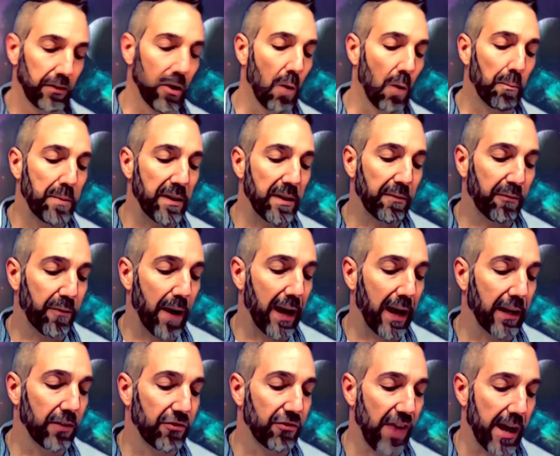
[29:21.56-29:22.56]
Don't be
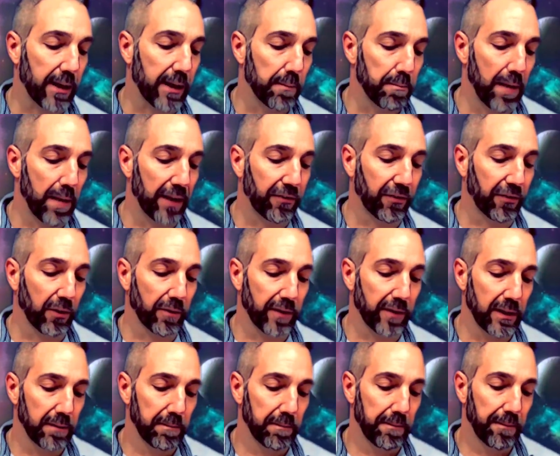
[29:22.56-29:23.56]
afraid, Jacob, my
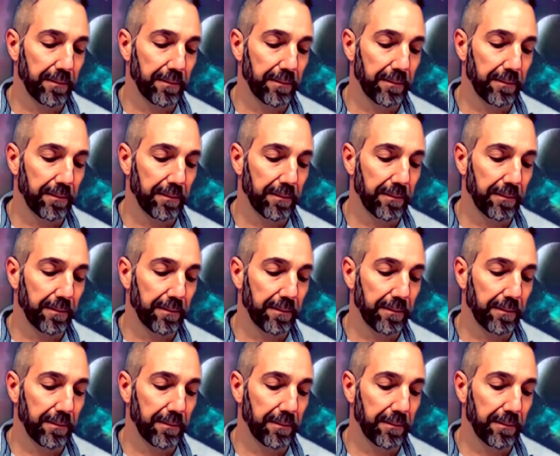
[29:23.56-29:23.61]
servant.